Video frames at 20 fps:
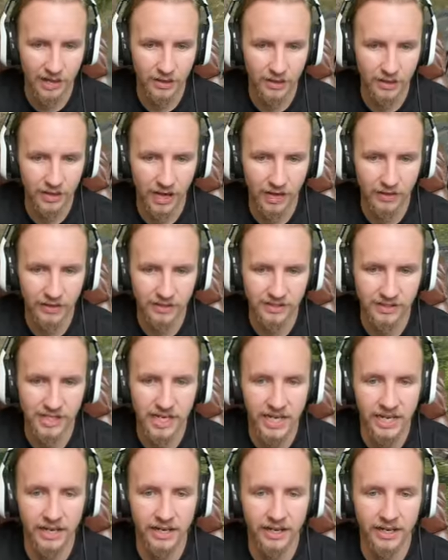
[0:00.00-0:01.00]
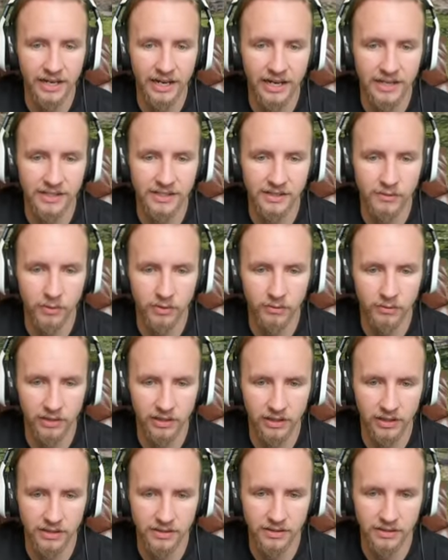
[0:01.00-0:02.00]
than other tier 9s with
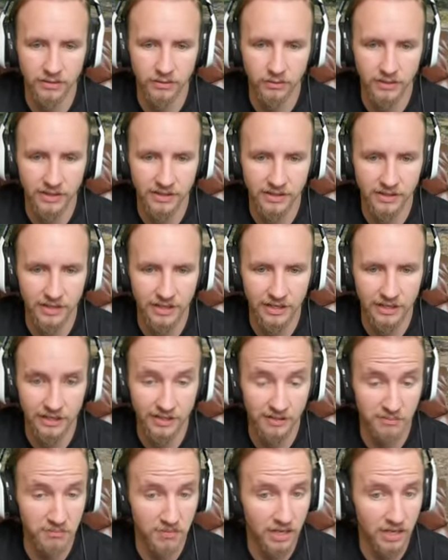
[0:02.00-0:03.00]
regards to its, its